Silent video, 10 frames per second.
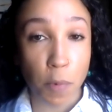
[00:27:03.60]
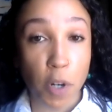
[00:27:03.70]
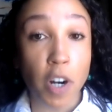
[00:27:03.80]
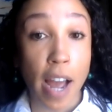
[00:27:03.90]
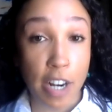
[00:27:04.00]

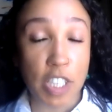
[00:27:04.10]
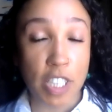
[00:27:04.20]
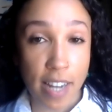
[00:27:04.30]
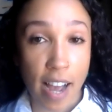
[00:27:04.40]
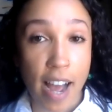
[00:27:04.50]
were
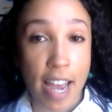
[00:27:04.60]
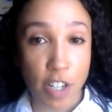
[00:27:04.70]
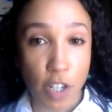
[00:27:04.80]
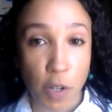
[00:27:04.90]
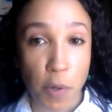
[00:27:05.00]
actually tied
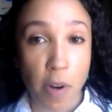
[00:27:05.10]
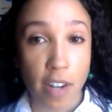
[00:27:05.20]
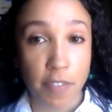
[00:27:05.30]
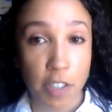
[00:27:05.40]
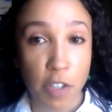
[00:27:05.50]
to
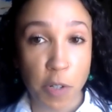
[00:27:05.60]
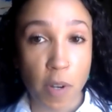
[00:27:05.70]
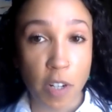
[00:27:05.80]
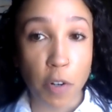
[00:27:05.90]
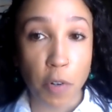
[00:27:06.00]
efforts to
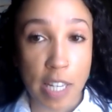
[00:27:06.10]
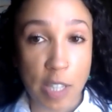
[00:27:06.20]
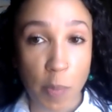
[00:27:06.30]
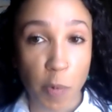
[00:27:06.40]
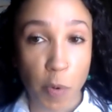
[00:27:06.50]
increase
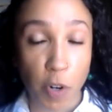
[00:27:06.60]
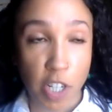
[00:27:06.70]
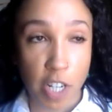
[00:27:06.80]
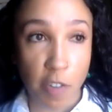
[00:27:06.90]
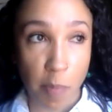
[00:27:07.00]
the
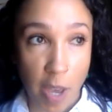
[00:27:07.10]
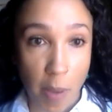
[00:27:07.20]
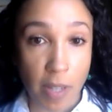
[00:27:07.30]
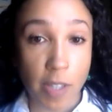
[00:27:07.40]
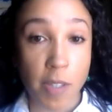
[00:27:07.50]
proportion of
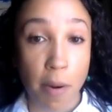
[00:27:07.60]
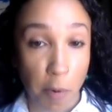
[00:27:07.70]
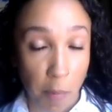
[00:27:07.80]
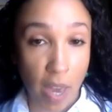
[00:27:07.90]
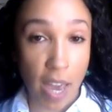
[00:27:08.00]
payments that
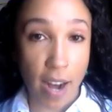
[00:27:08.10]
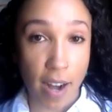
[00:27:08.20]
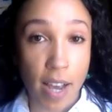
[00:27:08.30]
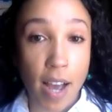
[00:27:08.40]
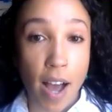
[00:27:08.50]
were made
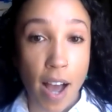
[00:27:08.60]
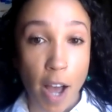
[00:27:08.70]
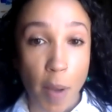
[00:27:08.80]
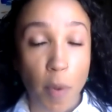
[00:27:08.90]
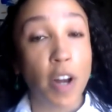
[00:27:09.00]

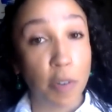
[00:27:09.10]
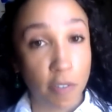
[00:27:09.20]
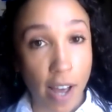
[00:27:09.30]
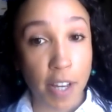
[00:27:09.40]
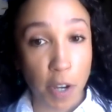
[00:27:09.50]
under
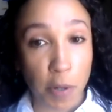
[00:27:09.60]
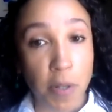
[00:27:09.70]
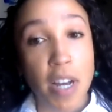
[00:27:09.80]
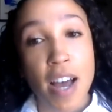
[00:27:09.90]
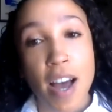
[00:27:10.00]

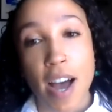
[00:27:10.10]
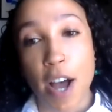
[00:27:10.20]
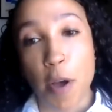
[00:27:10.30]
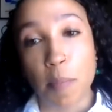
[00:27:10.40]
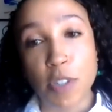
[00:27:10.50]

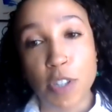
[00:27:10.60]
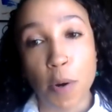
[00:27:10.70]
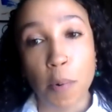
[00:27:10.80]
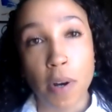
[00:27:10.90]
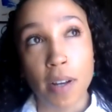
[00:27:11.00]
value.
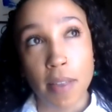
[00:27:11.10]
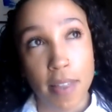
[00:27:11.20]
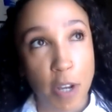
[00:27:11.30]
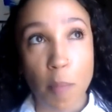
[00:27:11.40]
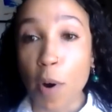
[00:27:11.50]
So I
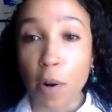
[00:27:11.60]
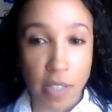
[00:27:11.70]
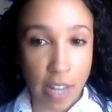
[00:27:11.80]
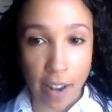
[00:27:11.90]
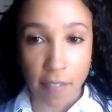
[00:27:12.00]
think
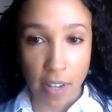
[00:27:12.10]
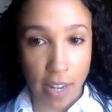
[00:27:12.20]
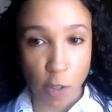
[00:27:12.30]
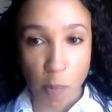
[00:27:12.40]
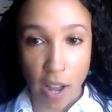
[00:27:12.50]
most
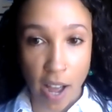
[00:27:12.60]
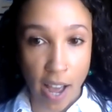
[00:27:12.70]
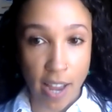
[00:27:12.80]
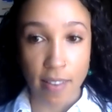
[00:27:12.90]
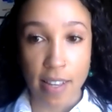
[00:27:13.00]
advocates
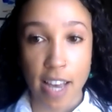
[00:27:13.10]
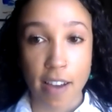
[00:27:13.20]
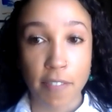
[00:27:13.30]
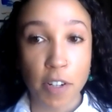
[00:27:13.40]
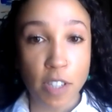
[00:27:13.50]
behind these
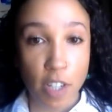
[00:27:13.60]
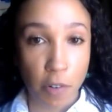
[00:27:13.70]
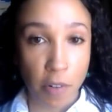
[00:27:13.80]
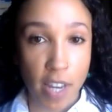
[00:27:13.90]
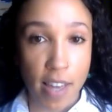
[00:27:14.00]
efforts
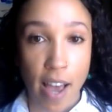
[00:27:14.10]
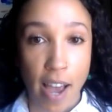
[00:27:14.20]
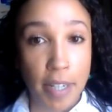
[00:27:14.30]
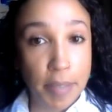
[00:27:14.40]
agree that